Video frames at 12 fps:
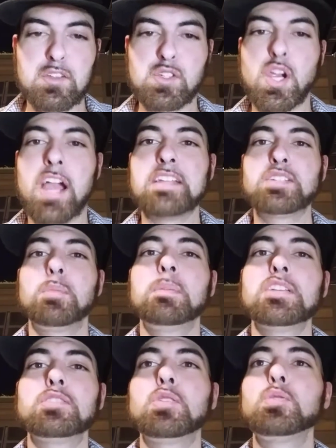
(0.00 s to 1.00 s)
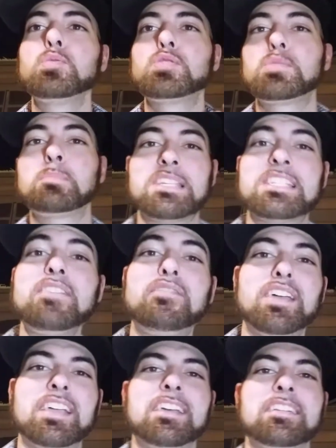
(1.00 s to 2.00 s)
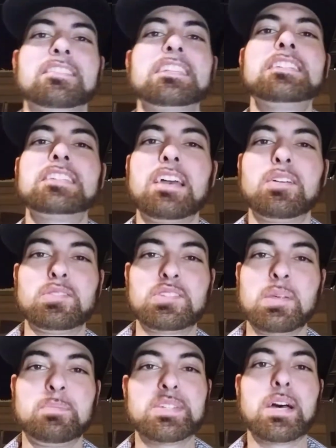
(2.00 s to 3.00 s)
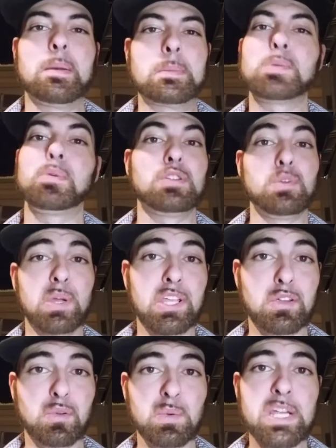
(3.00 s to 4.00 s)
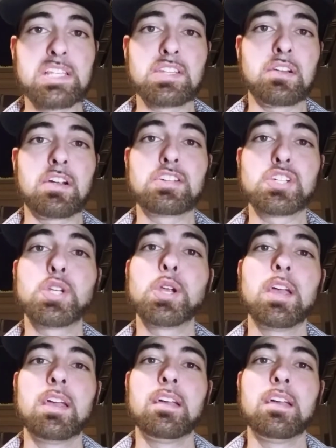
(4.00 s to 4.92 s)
trying to be too specific and detailed sometimes when doing your research